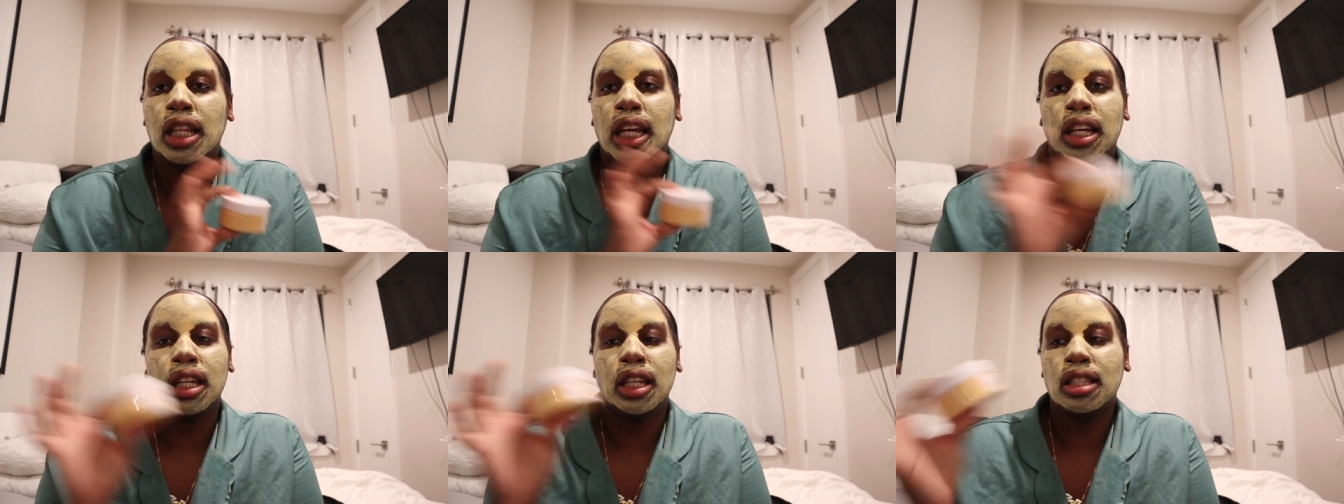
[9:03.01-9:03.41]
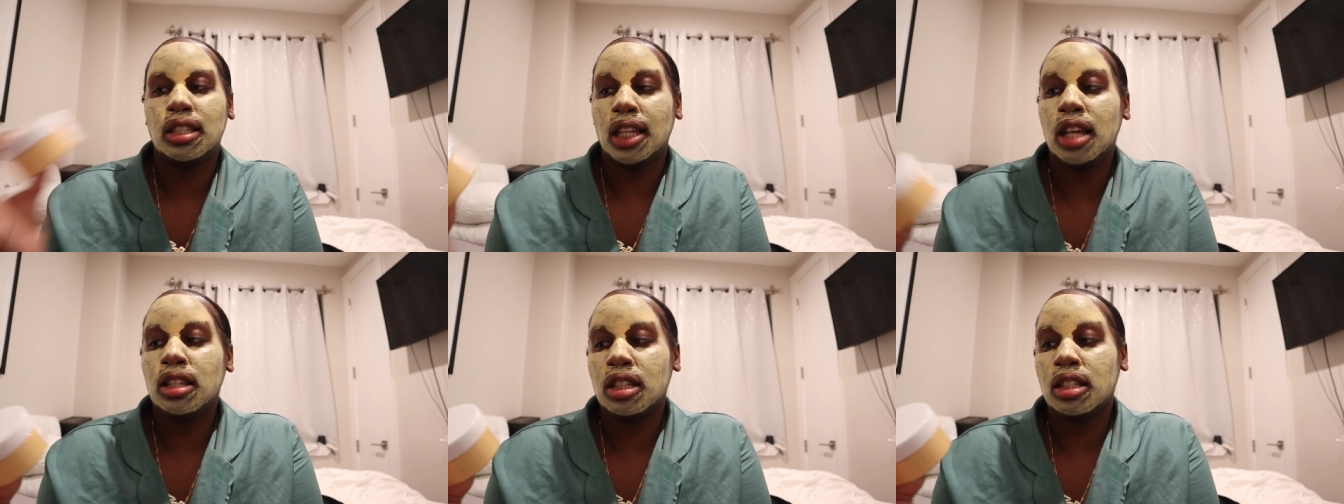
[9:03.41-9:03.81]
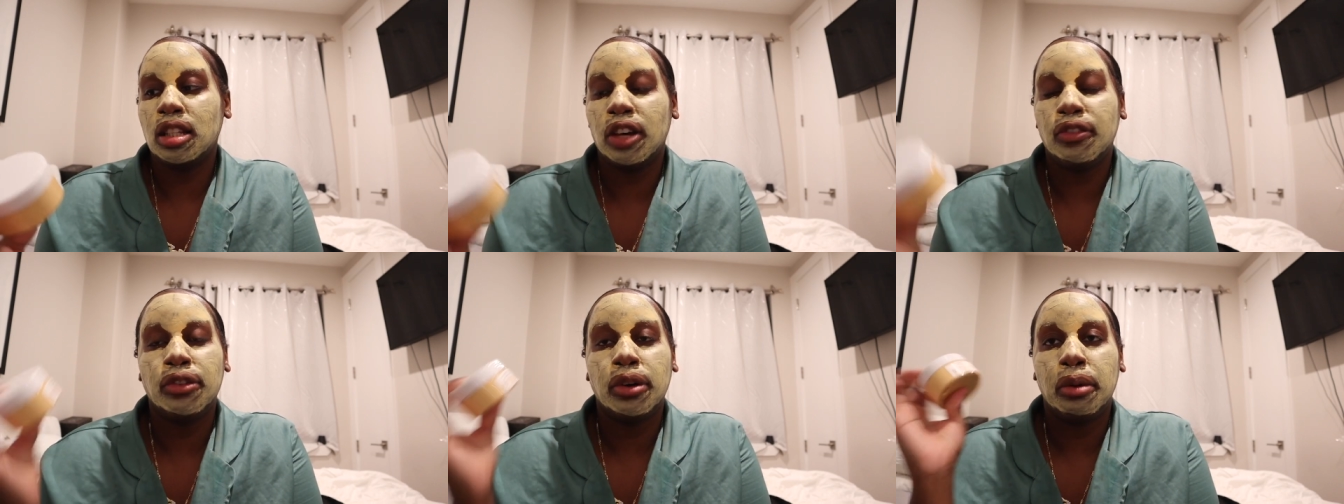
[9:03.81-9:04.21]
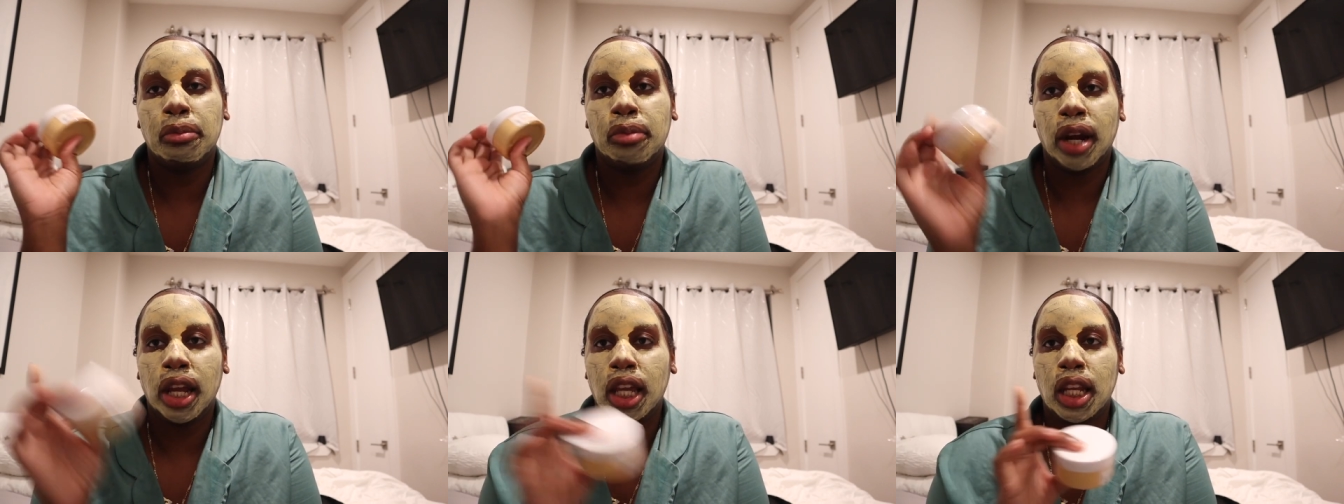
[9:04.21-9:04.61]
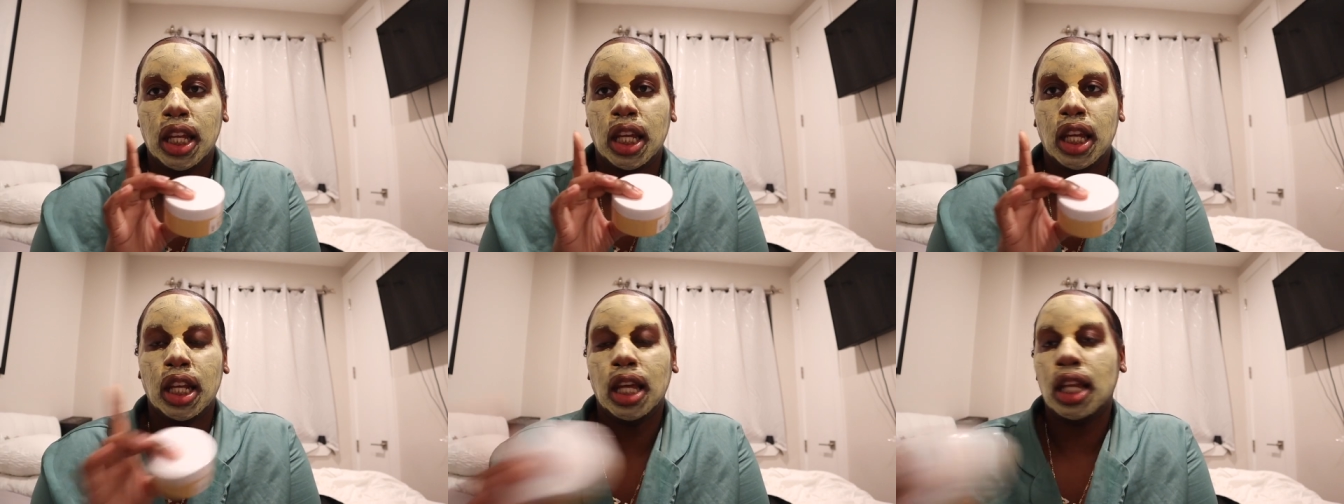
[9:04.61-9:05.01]
like it says is good for
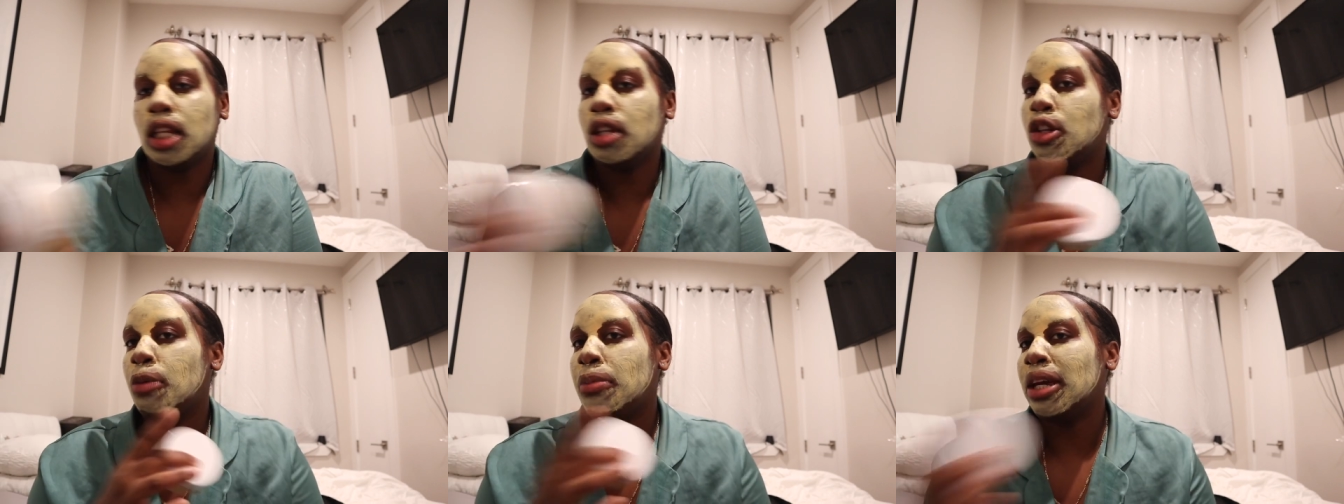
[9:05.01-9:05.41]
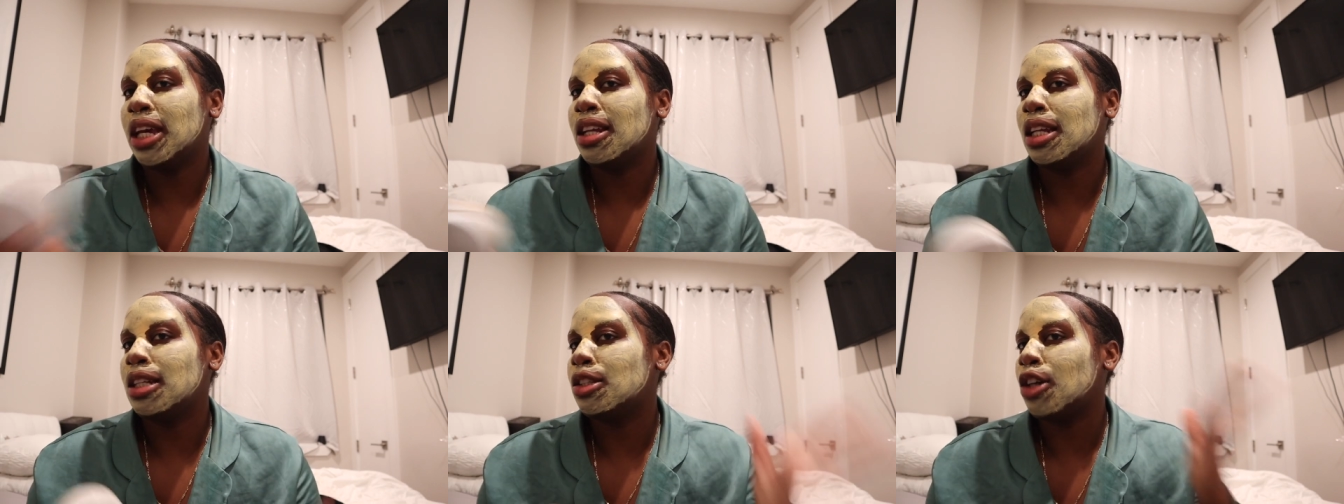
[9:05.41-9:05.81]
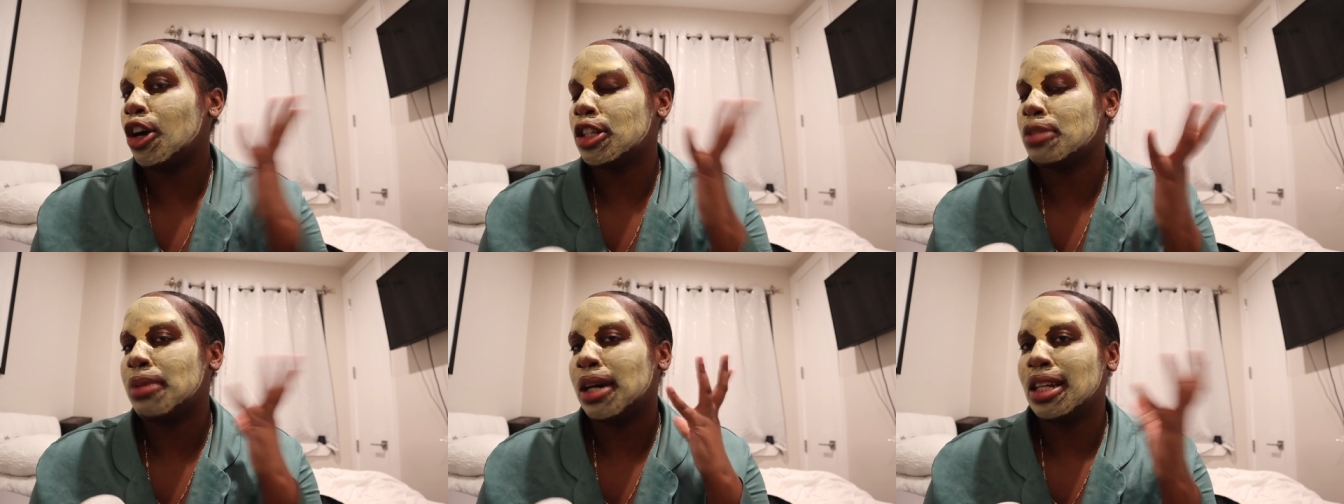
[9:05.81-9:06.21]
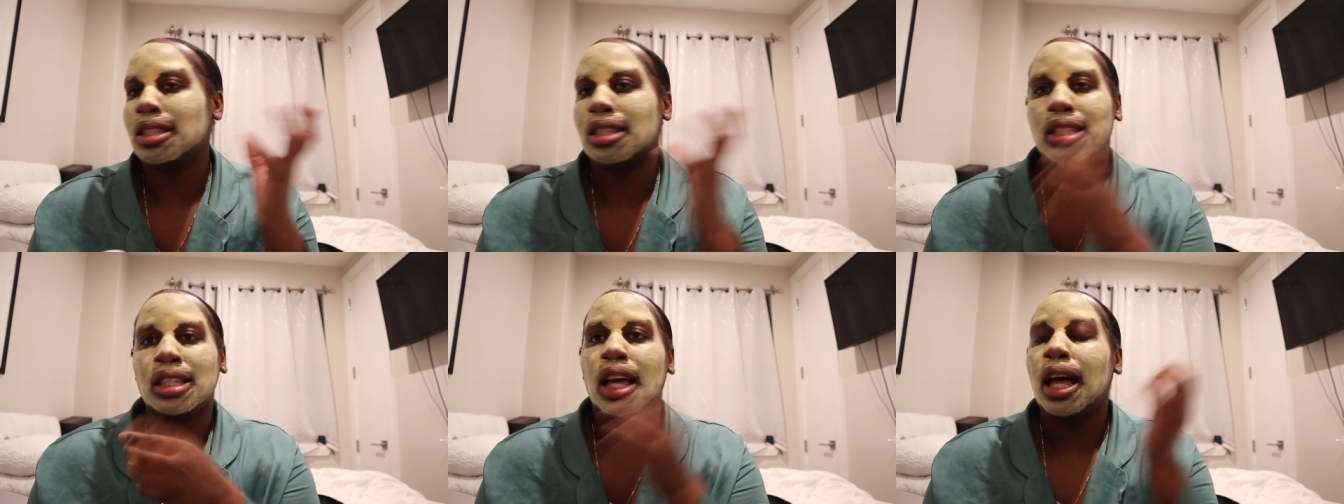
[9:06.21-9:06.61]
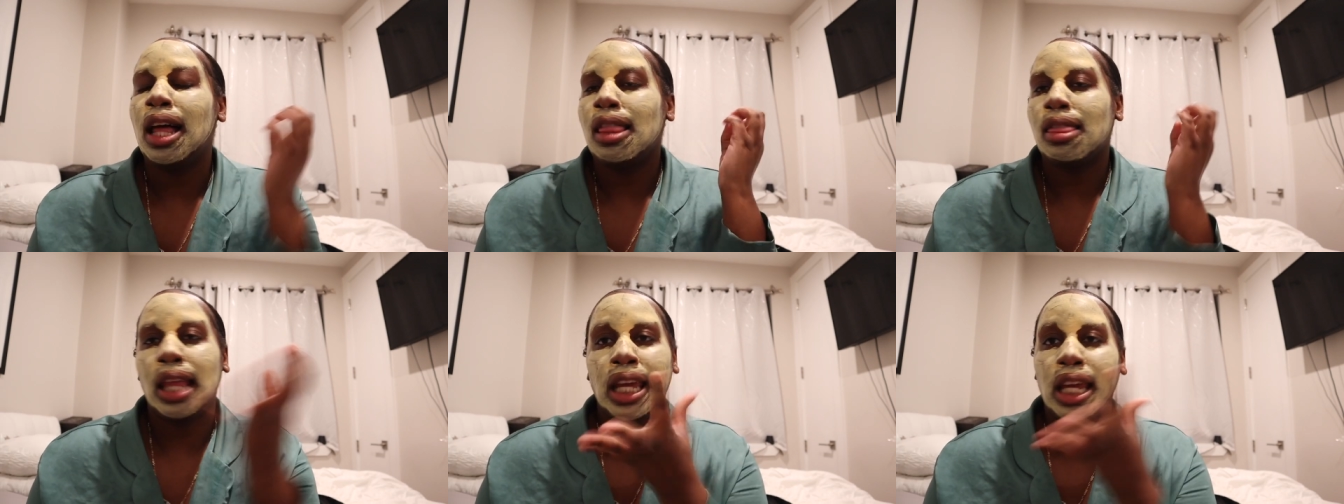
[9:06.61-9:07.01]
brightening and you know making the dark spots
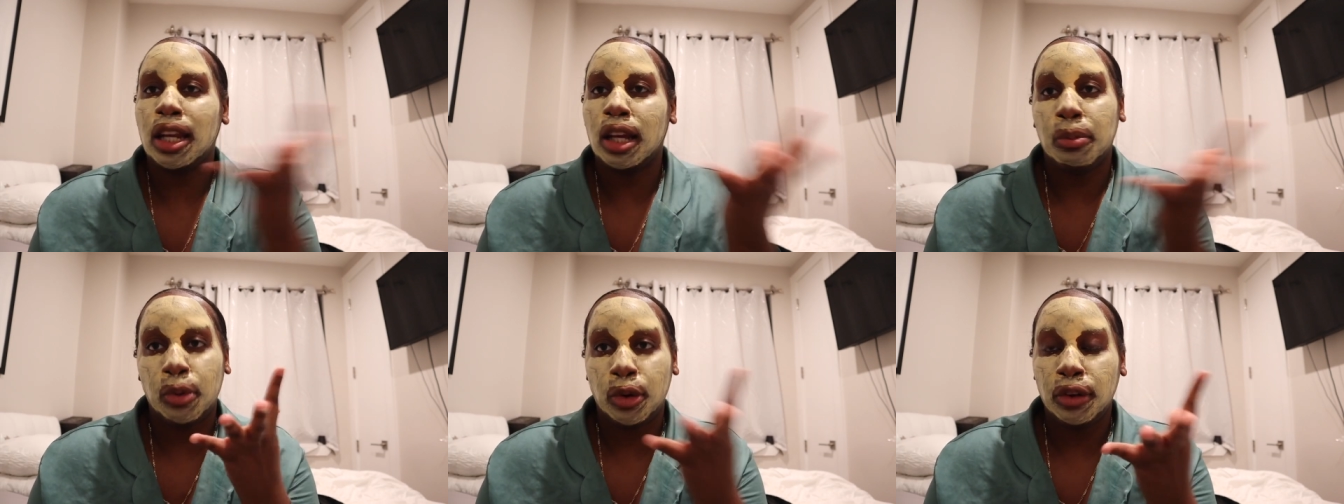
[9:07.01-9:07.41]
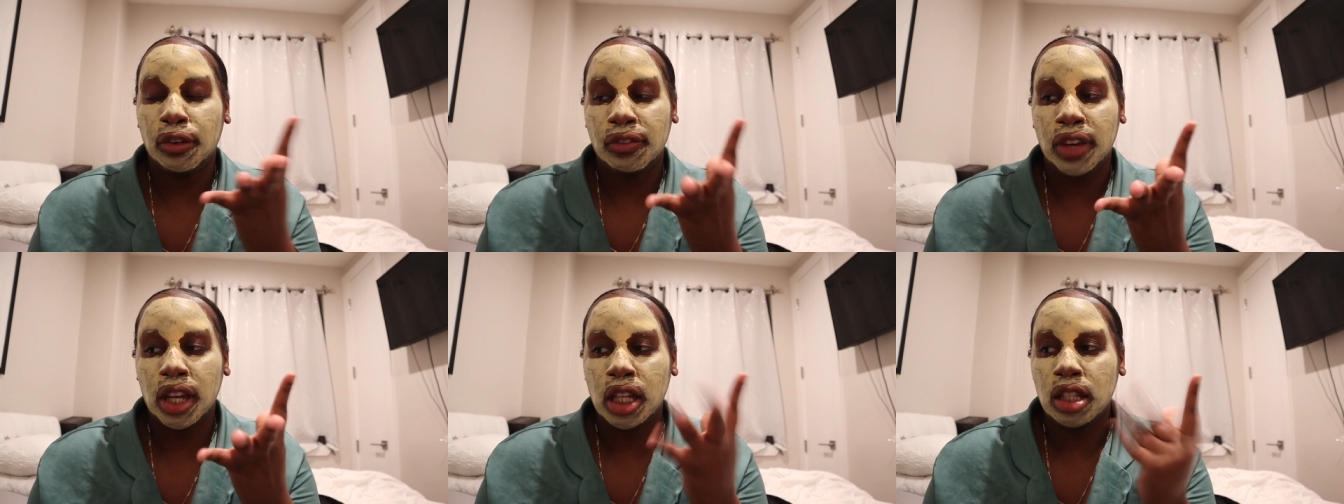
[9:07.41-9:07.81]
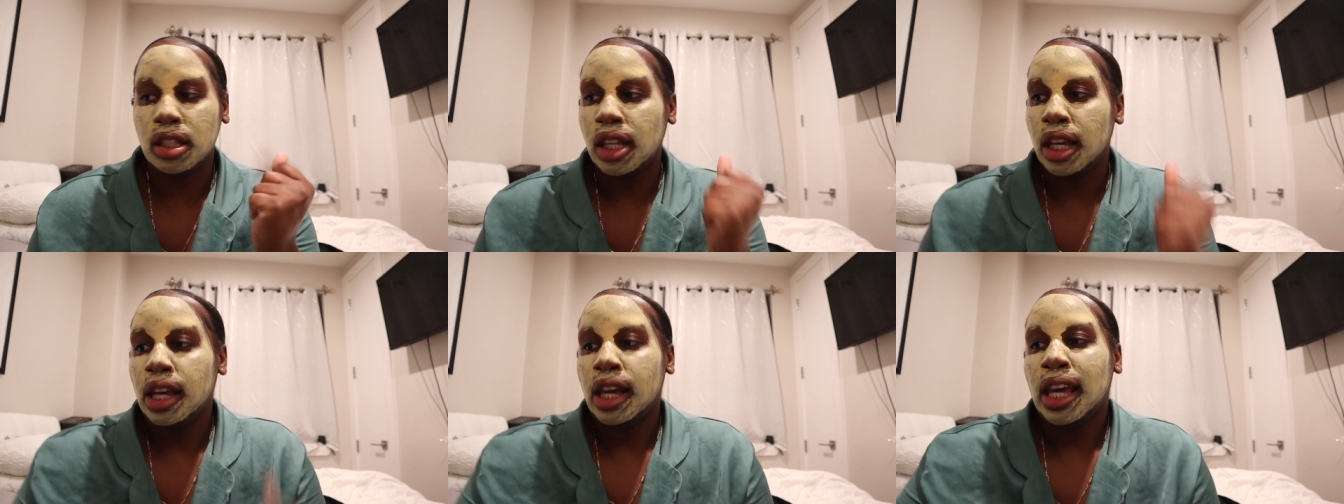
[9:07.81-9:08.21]
lighten up on your face